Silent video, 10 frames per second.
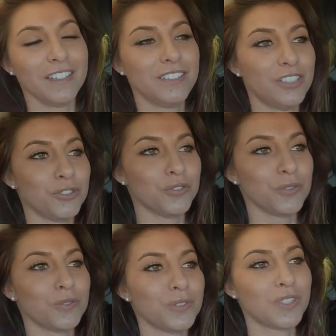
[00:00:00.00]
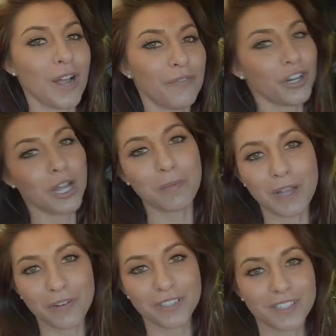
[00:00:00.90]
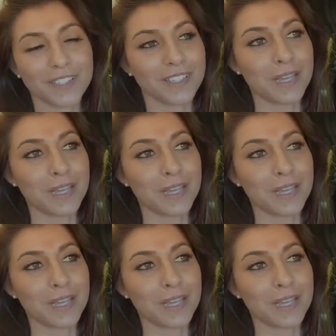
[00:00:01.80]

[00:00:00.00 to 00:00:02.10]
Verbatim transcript: to stop for a couple hours and sleep because